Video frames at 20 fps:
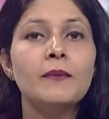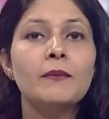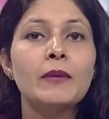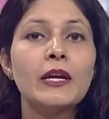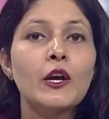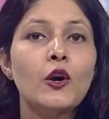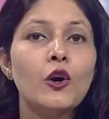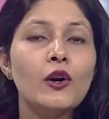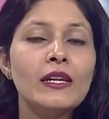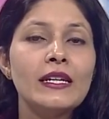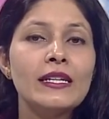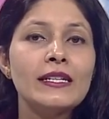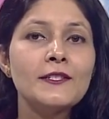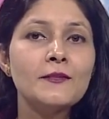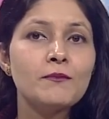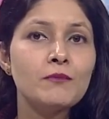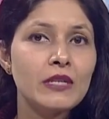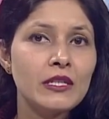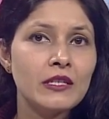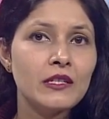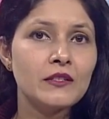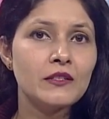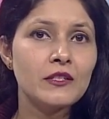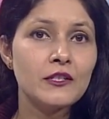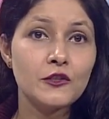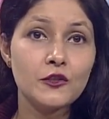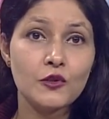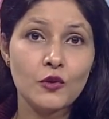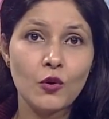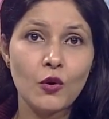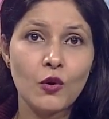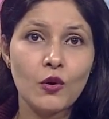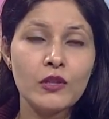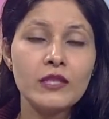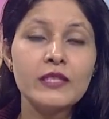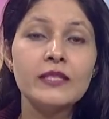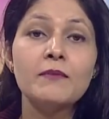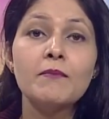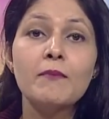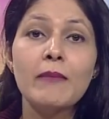Macaulay's Minute is
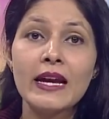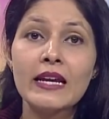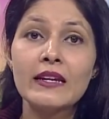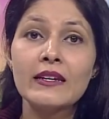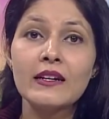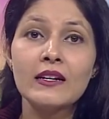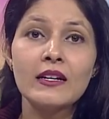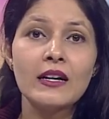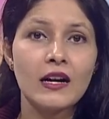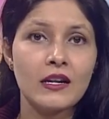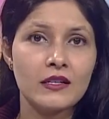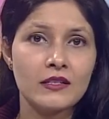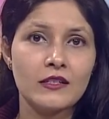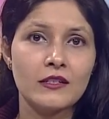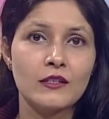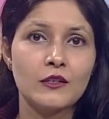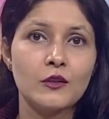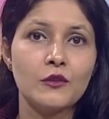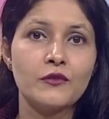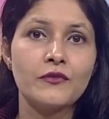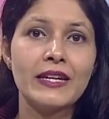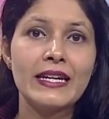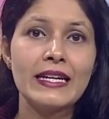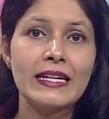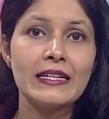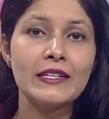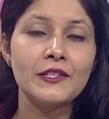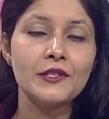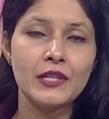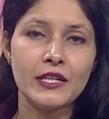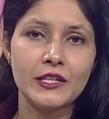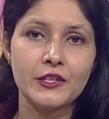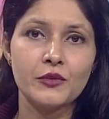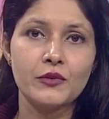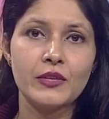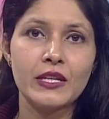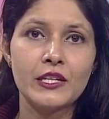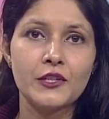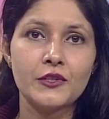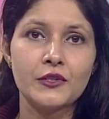called the Magna Carta of English
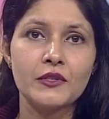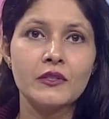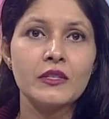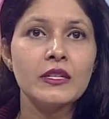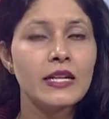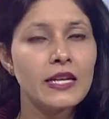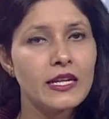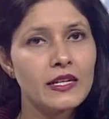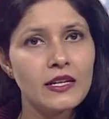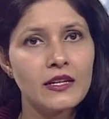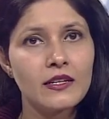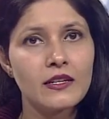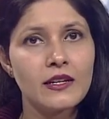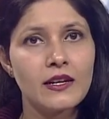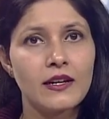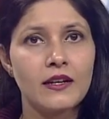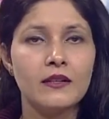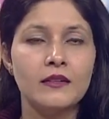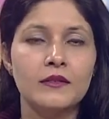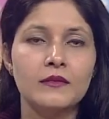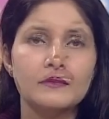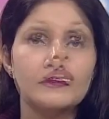education in India.